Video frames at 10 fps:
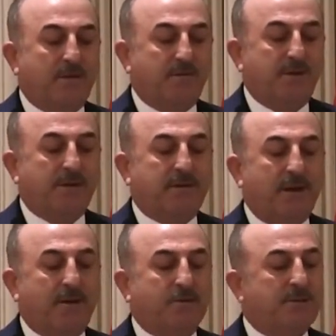defeat
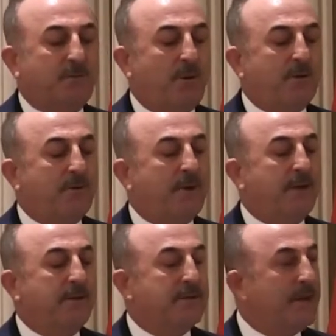terrorism only by
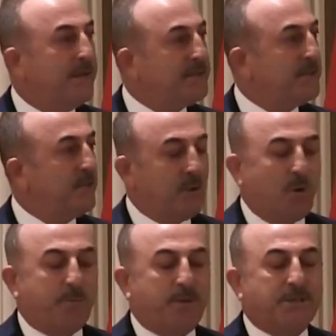international
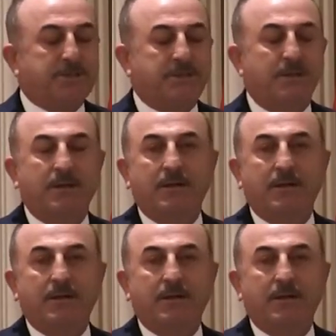cooperation